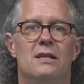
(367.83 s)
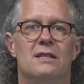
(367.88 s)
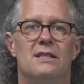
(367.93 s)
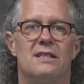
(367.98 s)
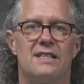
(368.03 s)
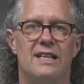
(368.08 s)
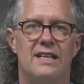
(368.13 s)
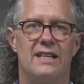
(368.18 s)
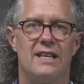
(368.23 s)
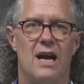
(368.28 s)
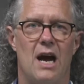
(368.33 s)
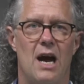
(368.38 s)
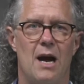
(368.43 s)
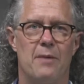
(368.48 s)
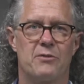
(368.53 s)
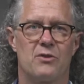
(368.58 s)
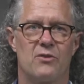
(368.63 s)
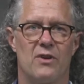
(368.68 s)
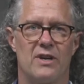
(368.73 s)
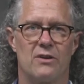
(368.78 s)
See the
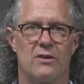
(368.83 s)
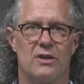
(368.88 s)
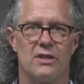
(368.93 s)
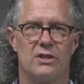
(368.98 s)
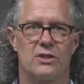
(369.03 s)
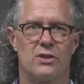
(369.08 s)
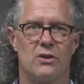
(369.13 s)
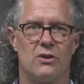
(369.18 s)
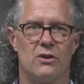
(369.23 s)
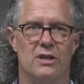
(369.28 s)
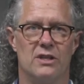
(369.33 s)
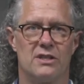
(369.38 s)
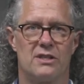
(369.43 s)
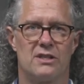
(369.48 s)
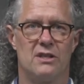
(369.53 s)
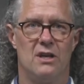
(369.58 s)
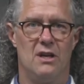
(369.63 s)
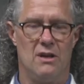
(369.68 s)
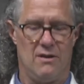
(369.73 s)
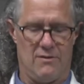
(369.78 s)
obturator internus